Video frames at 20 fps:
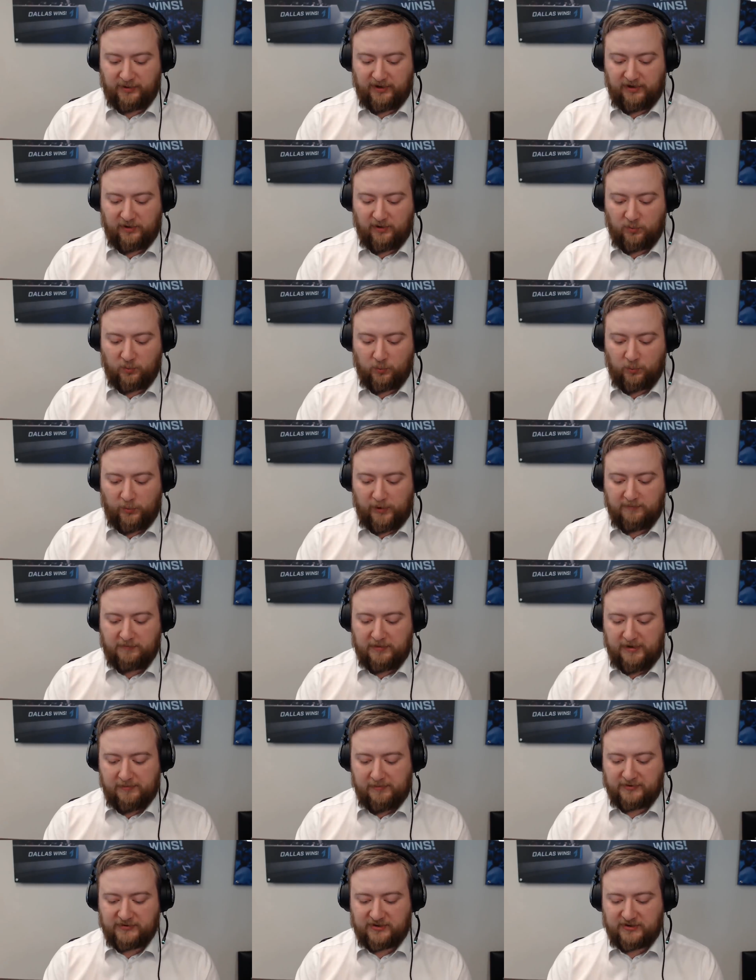But when
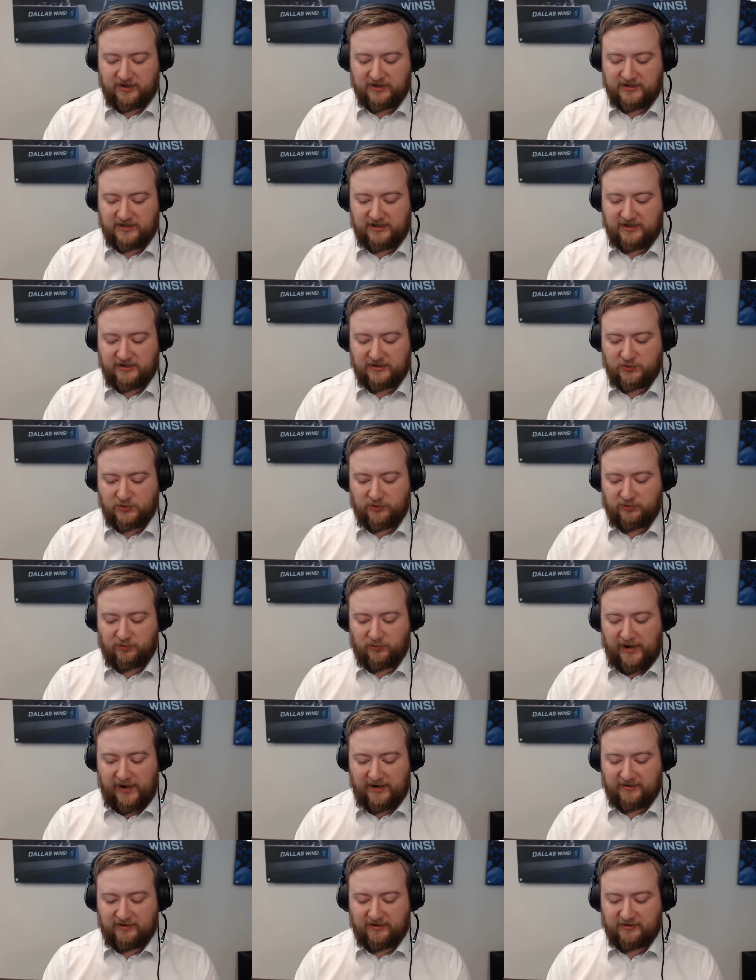people start to get to a
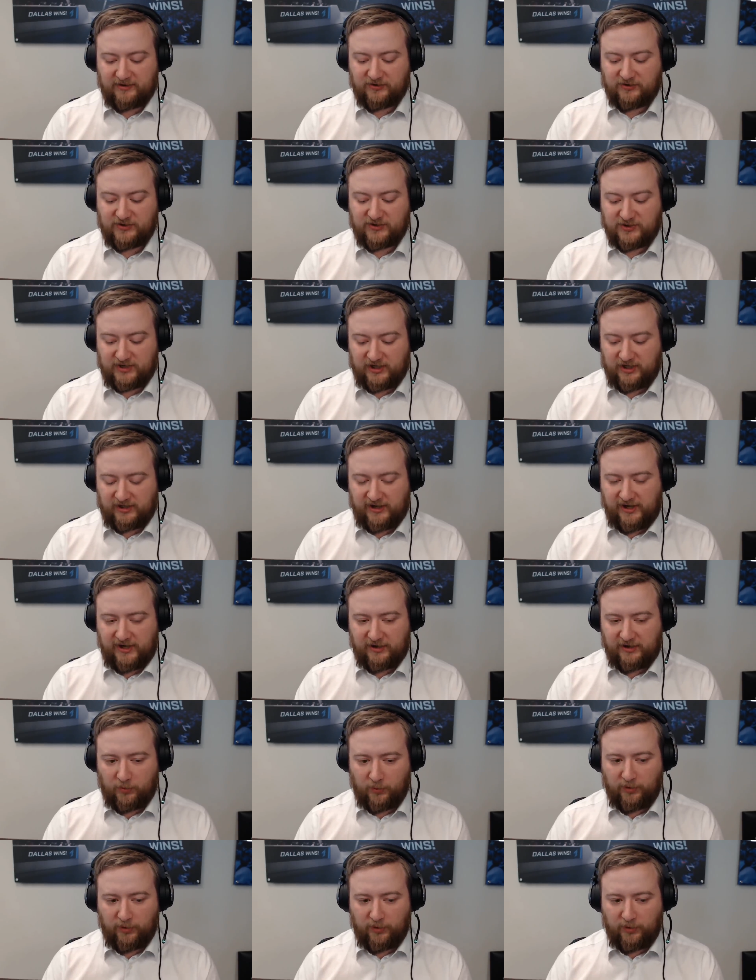rank that they're stuck at,